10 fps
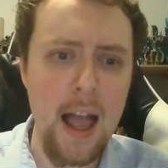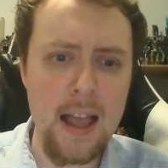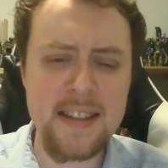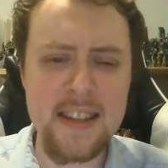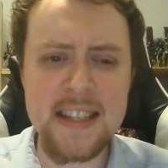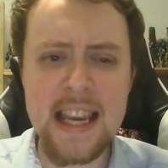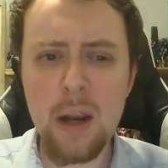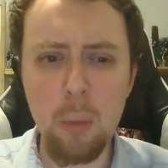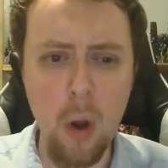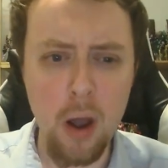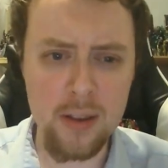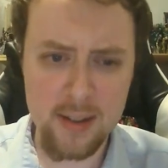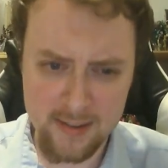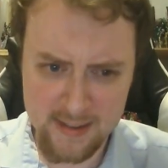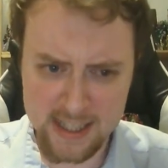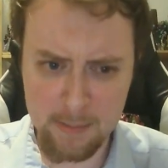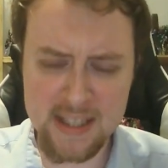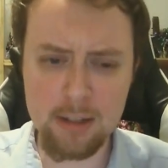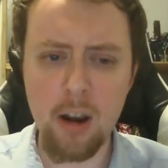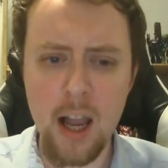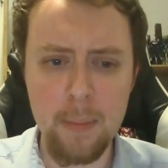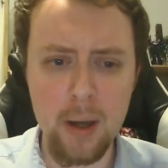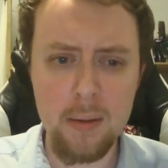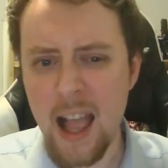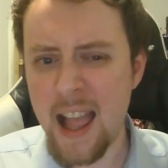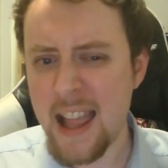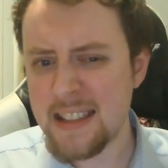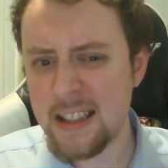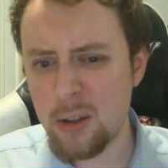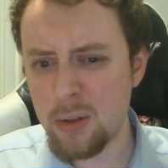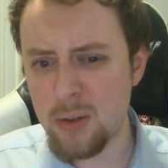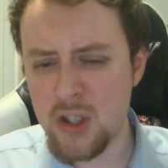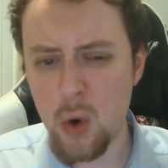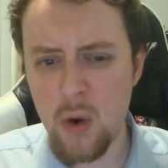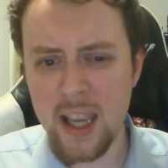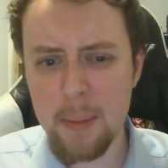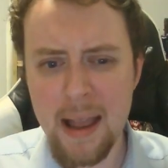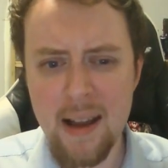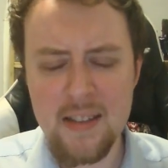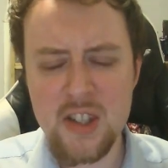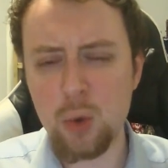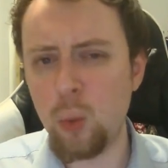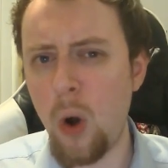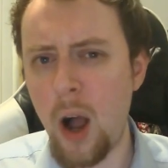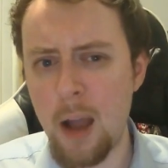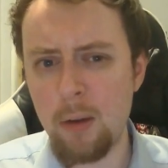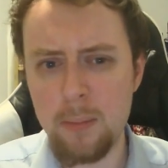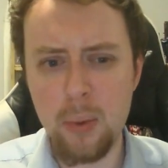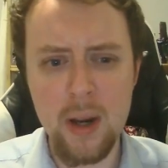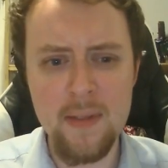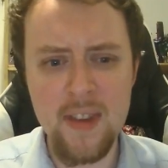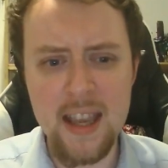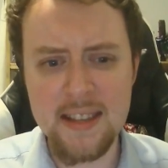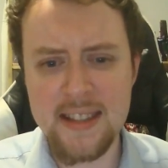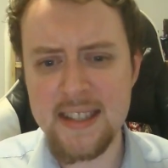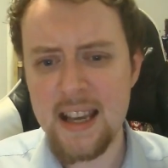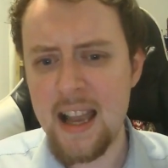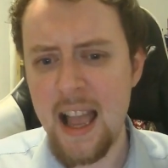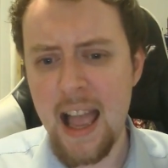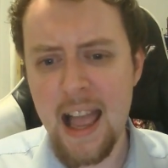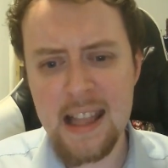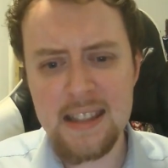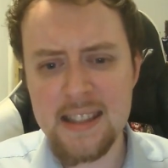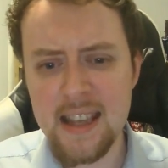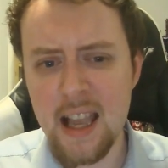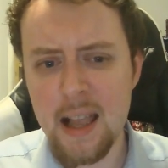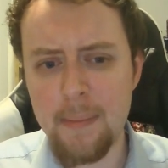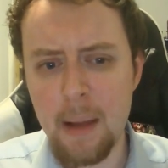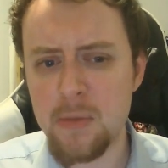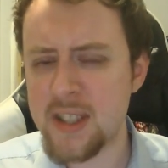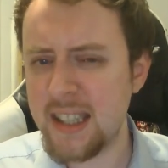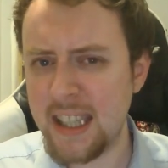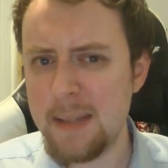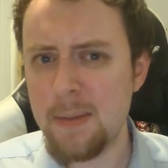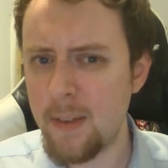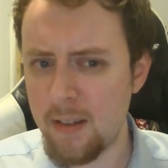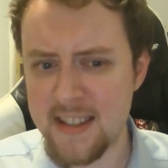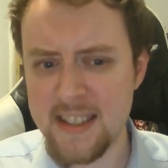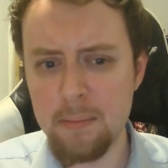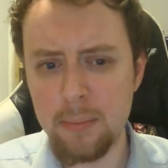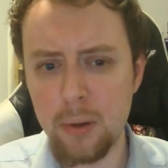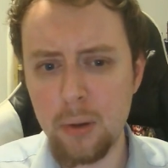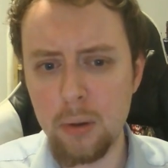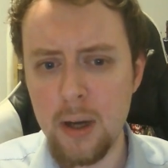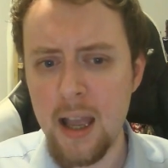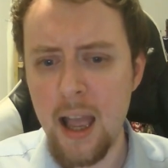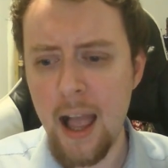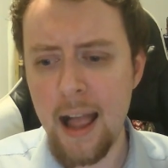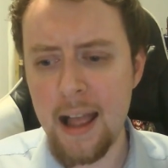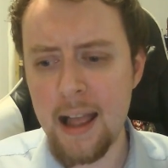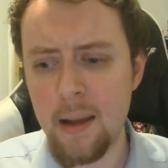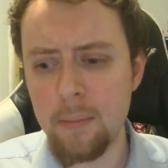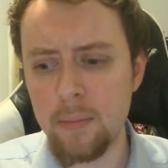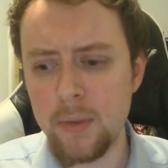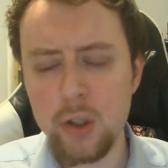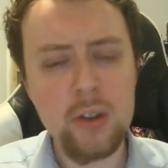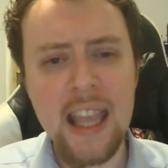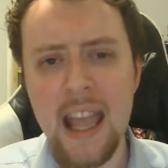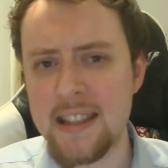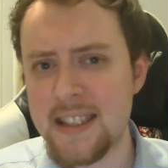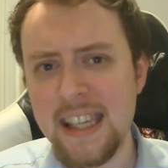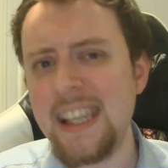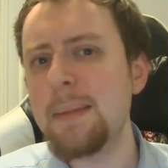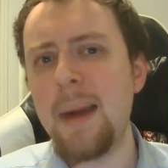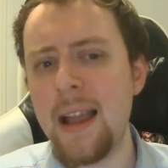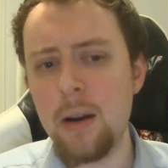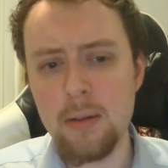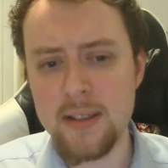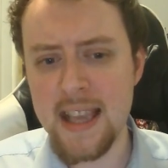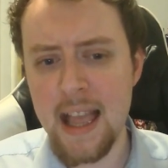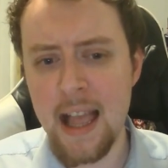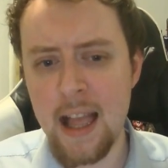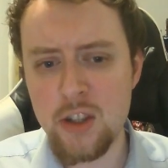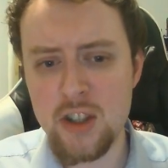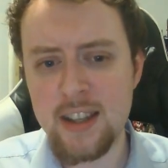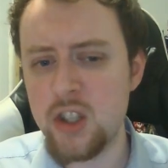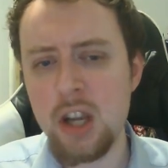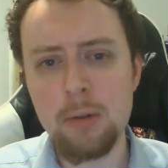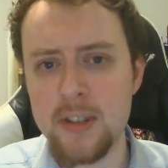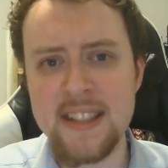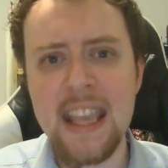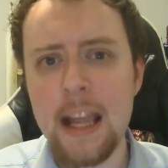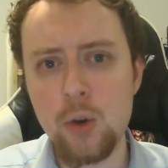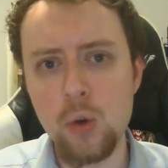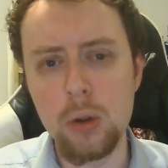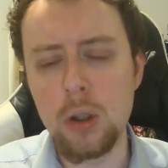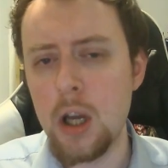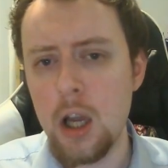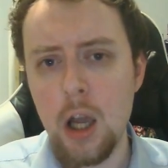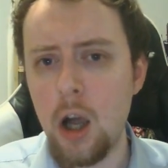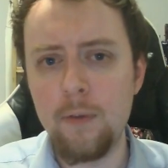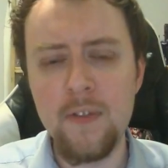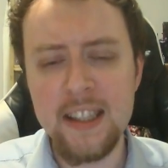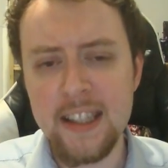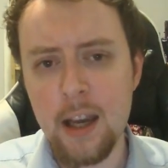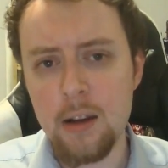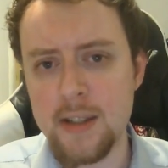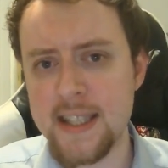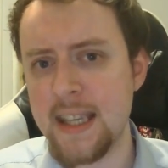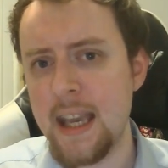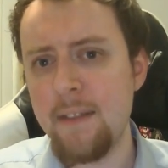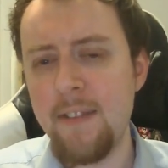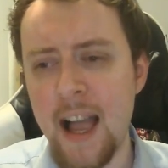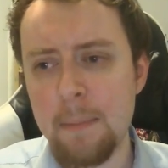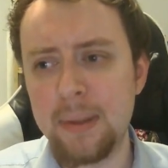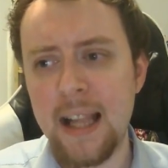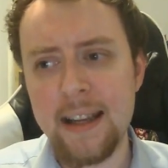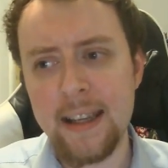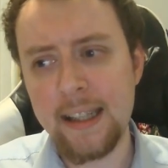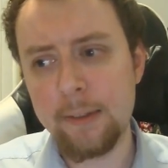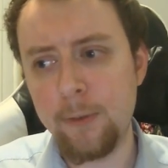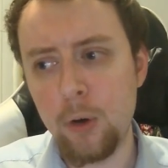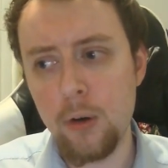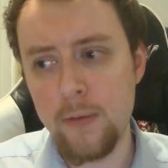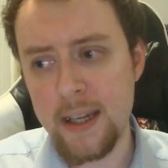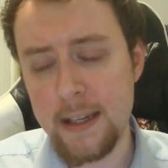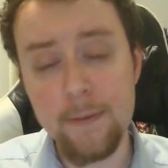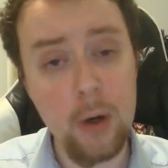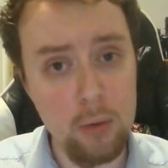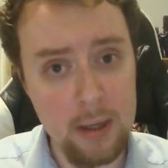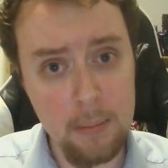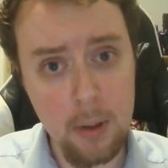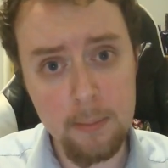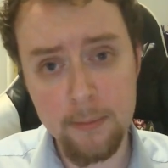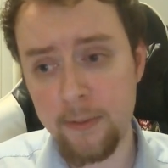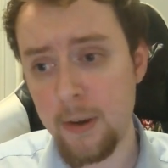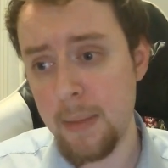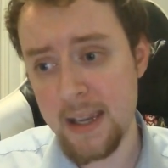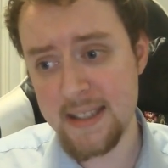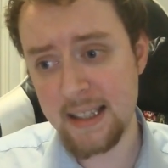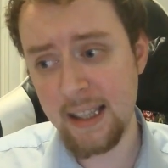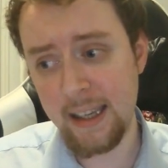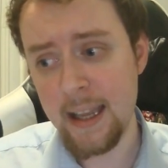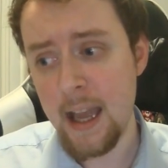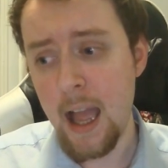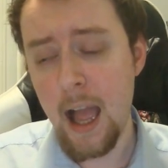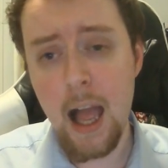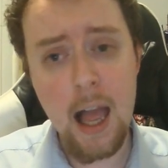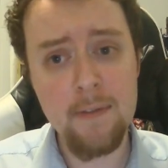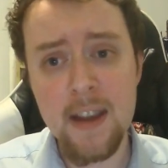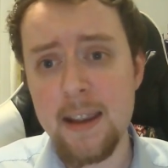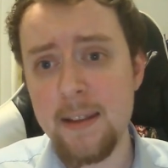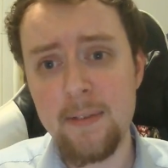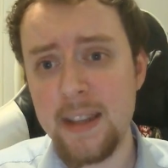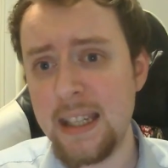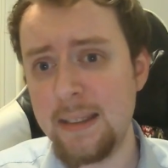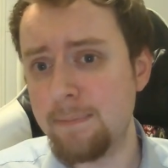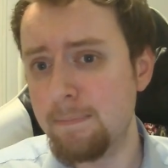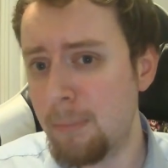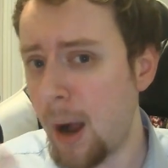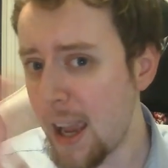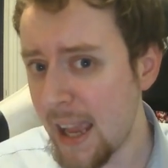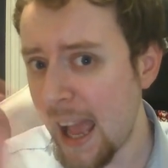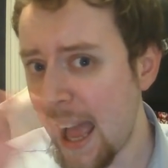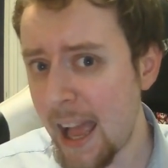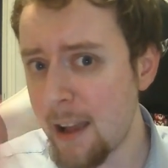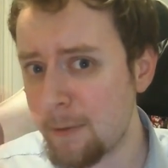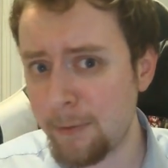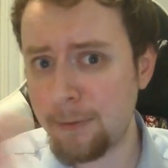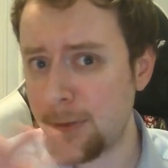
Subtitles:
tier one subscriber, I had a little toying about as to what I would put in this. And I'm just going to keep it very simple. You'll get emailed just a general schedule of videos that I'm planning for the following month, basically. They might have